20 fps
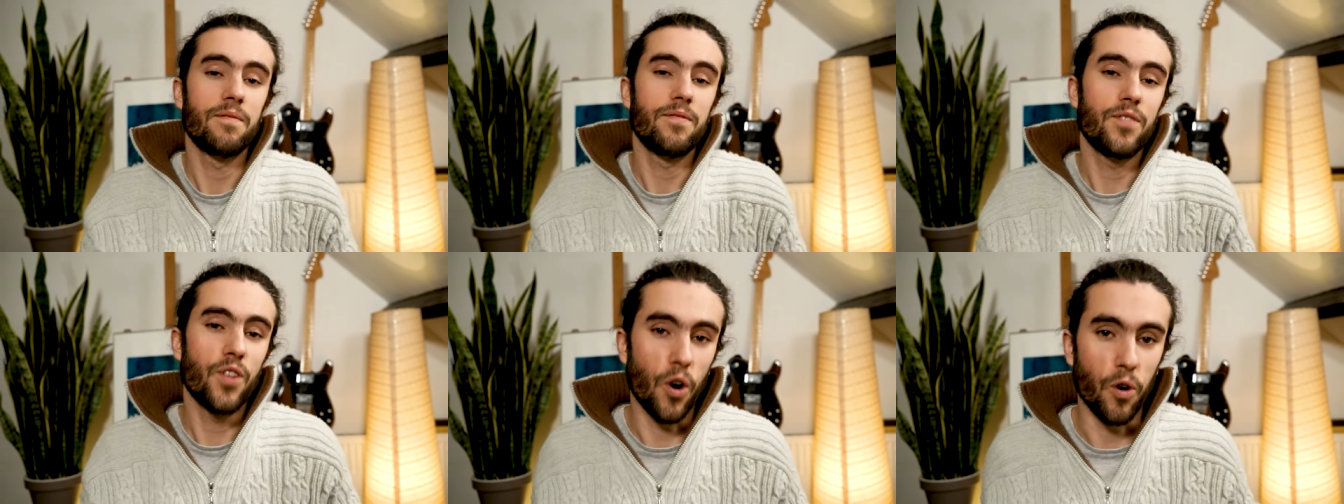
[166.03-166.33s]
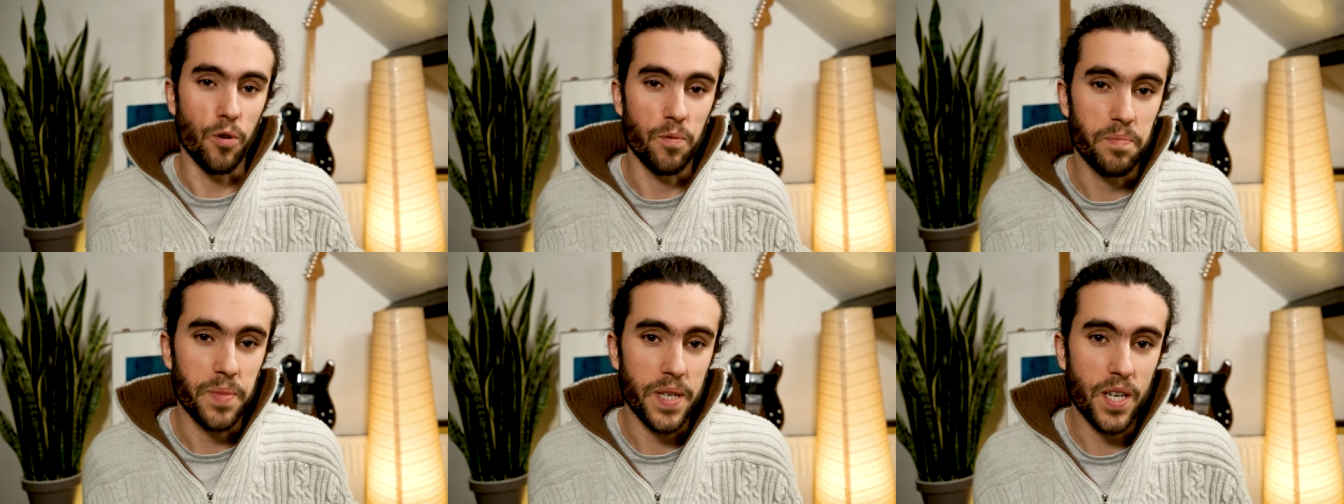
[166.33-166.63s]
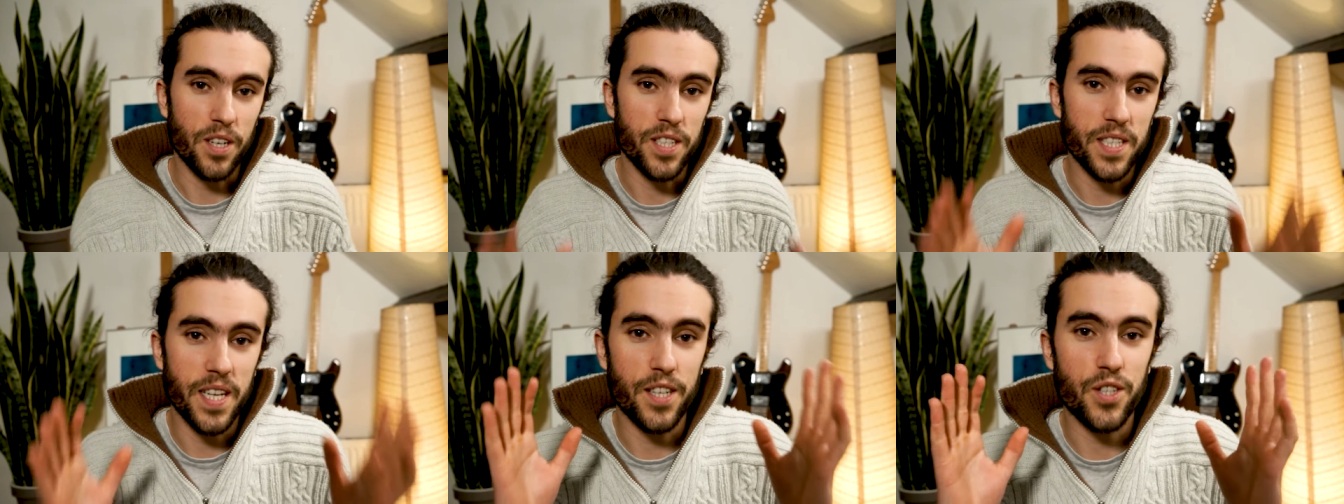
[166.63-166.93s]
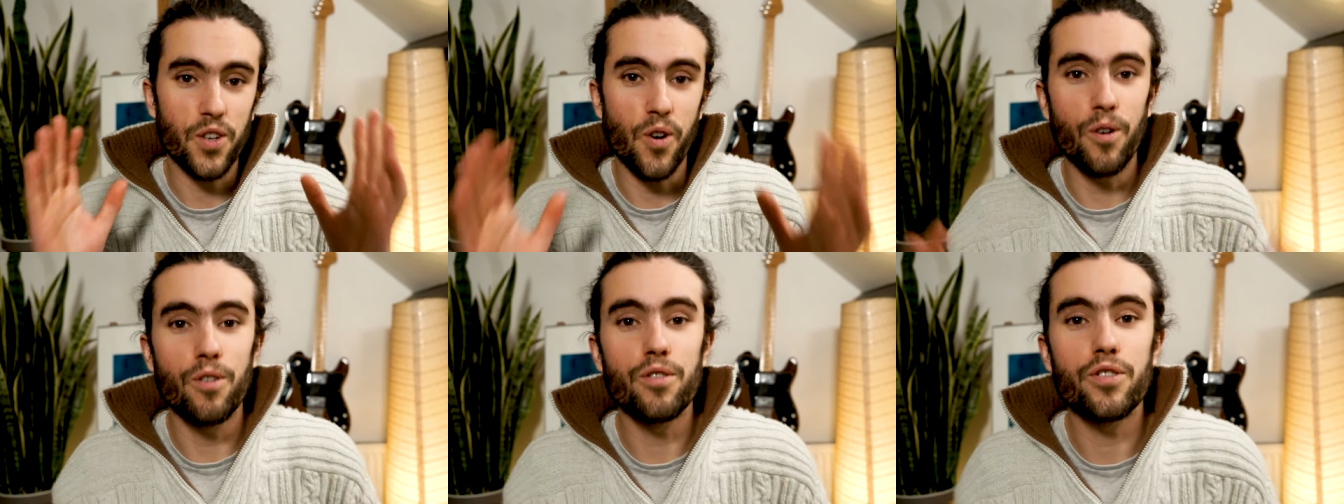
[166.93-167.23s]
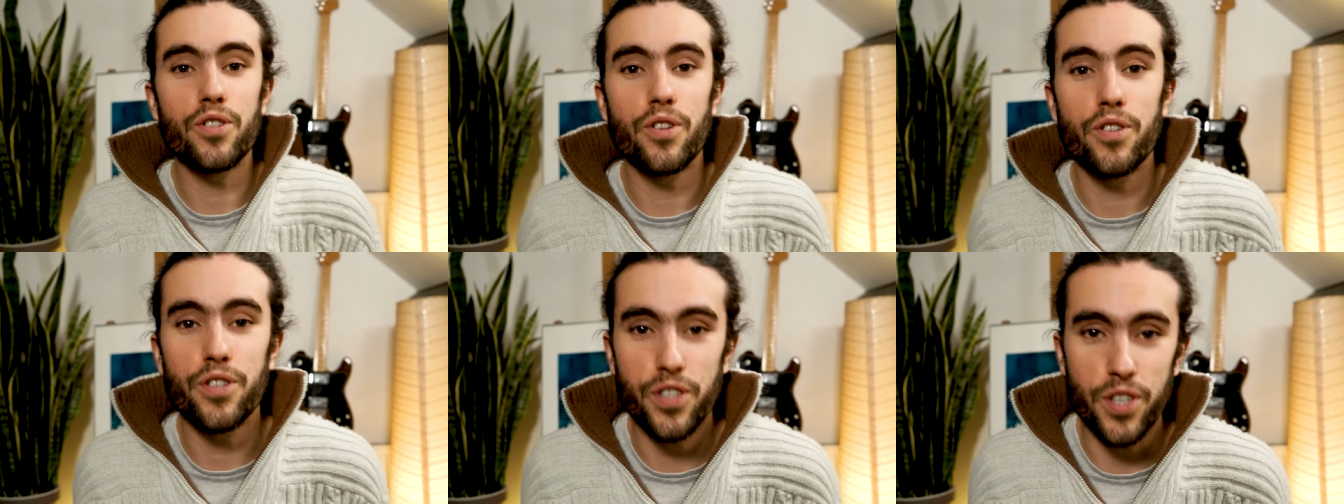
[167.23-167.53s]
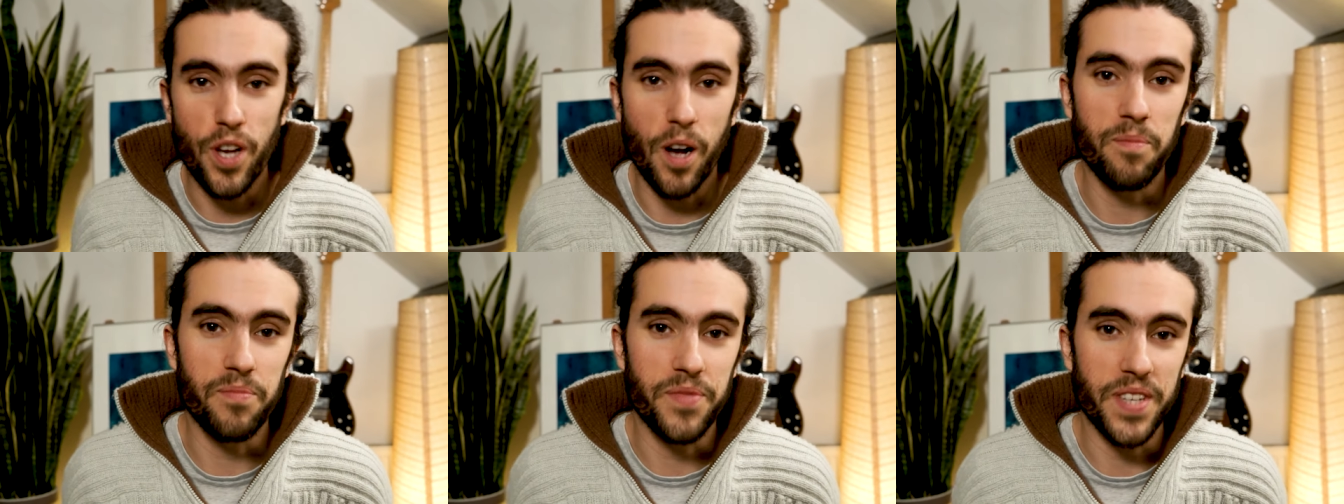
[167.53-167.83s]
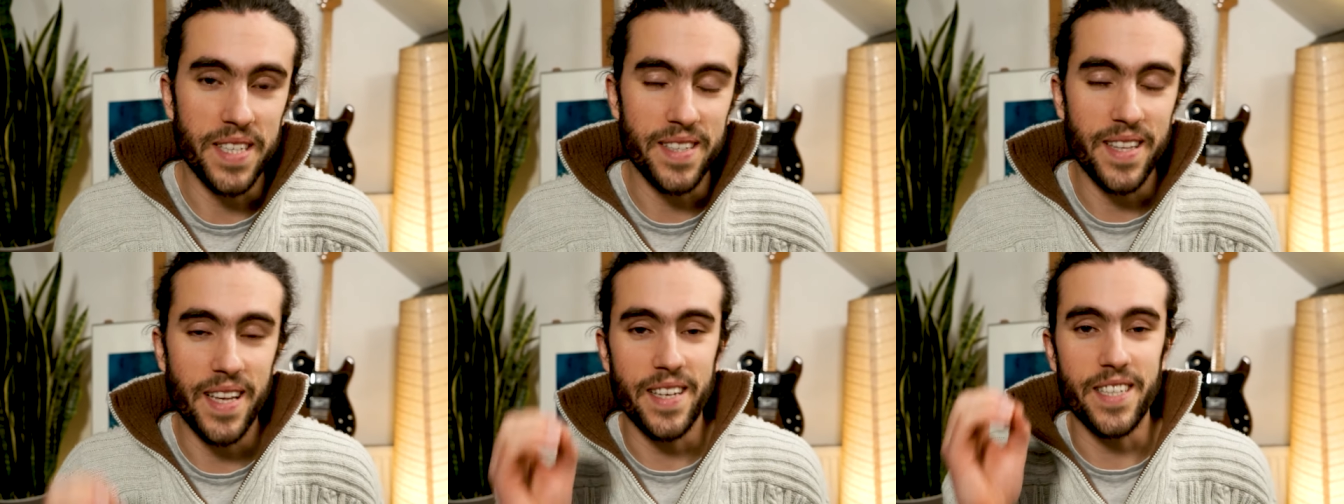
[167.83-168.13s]
No, because there's also
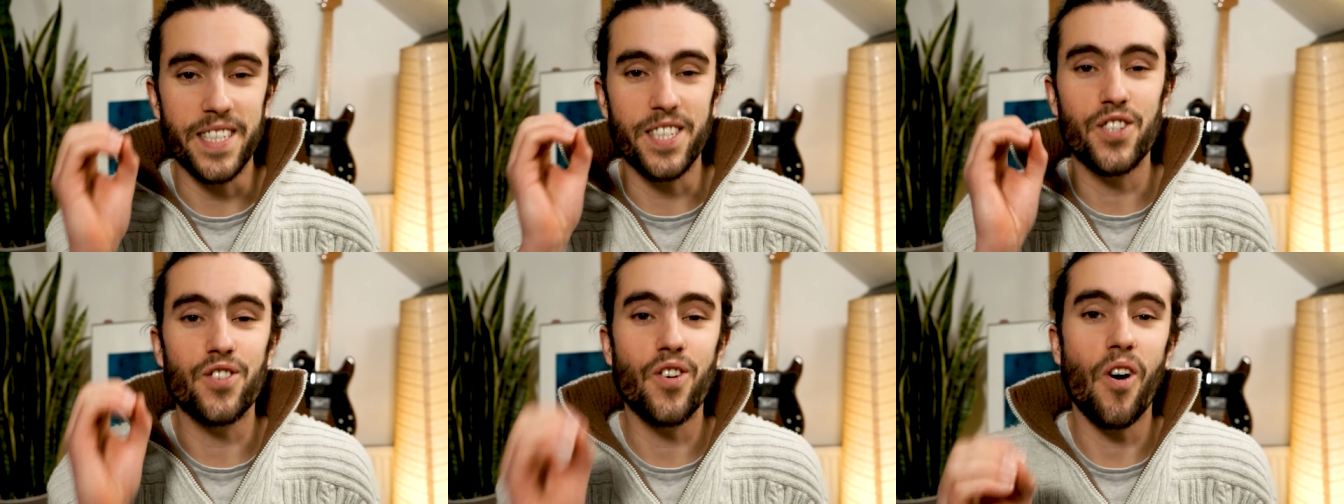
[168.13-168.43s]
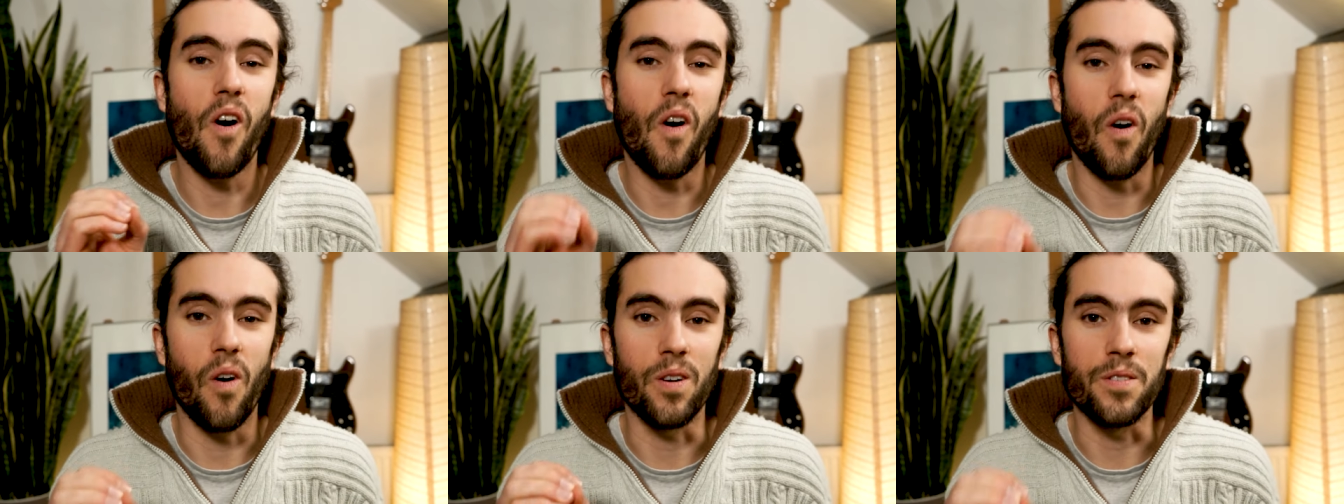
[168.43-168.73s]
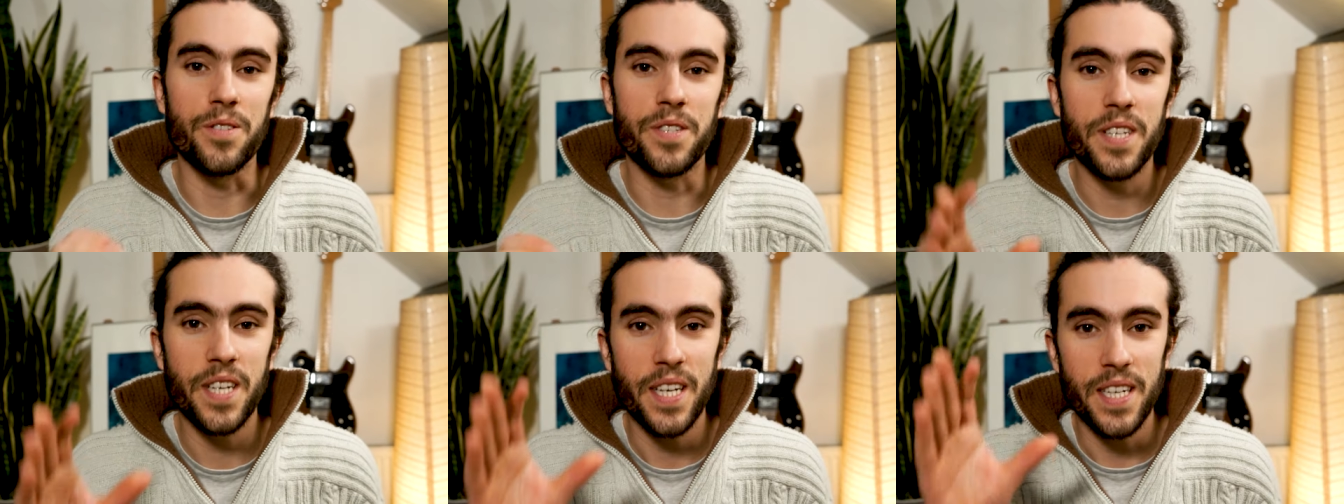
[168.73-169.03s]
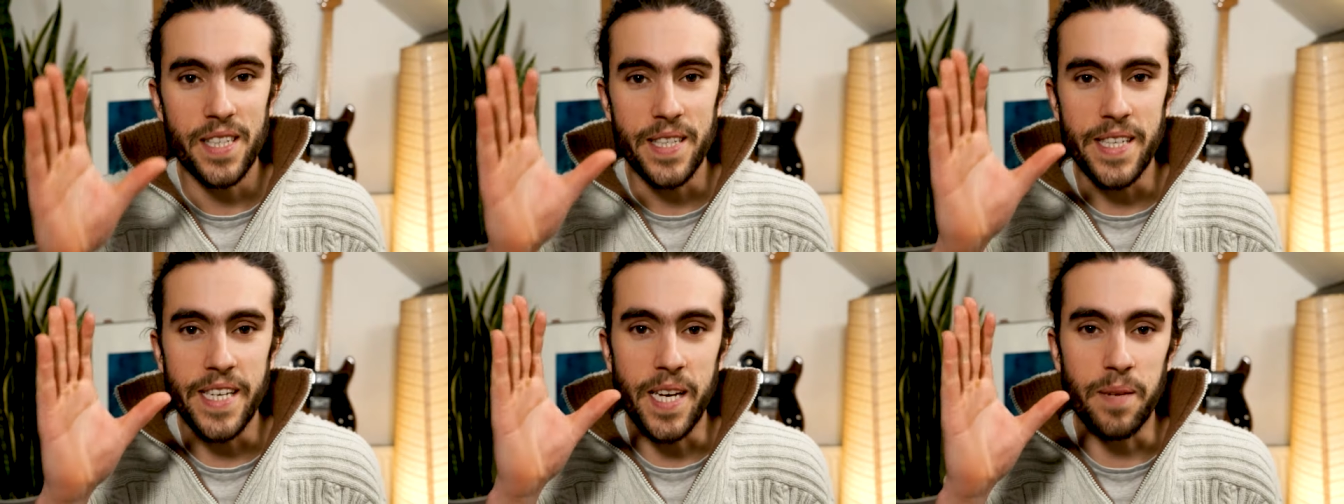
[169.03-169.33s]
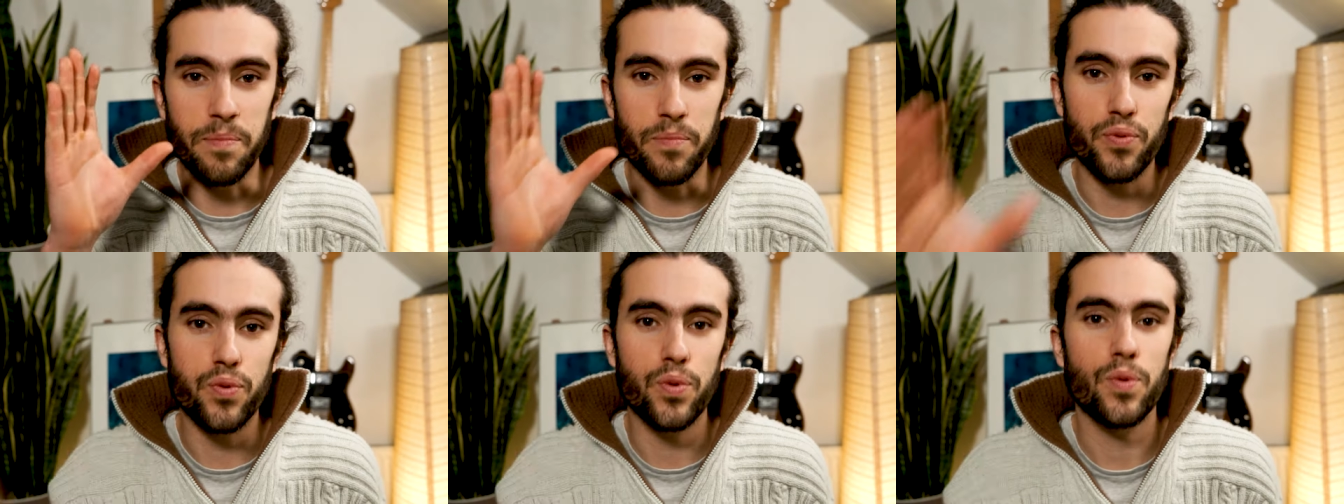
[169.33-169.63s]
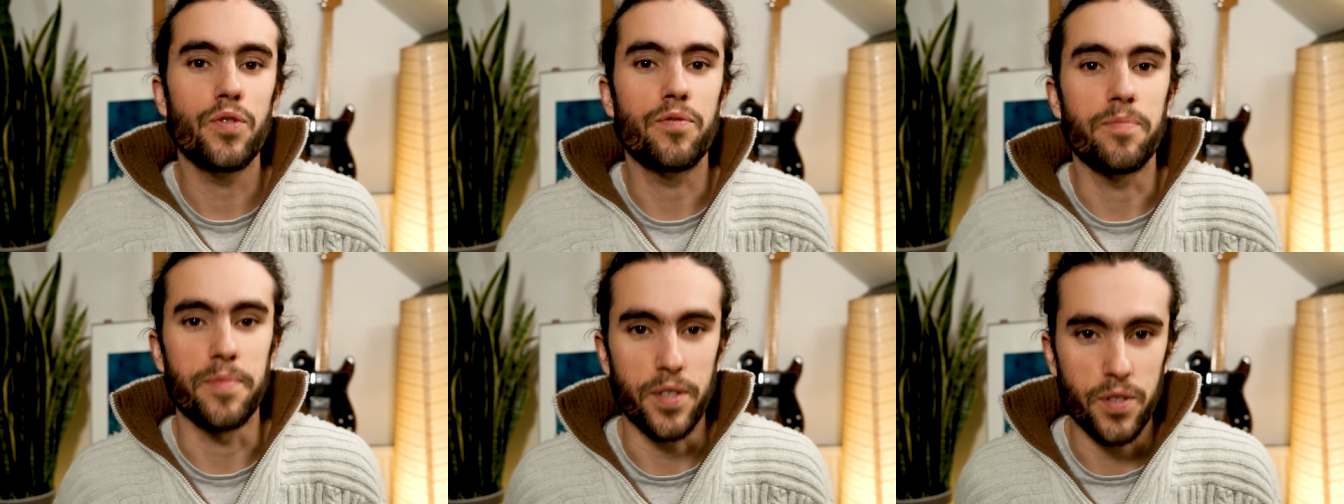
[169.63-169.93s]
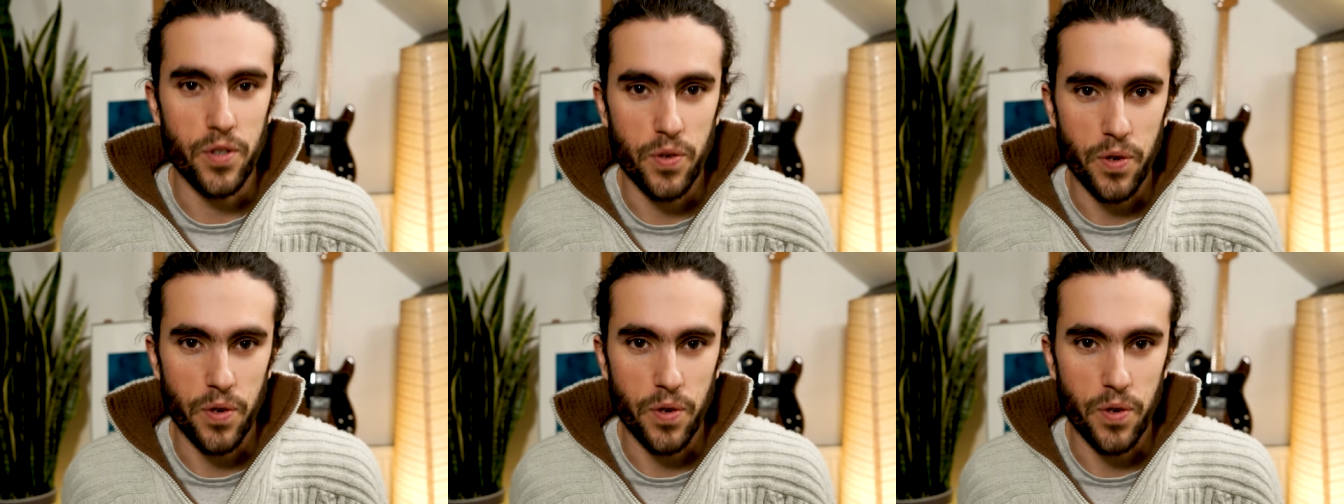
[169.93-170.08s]
something that is called the improvement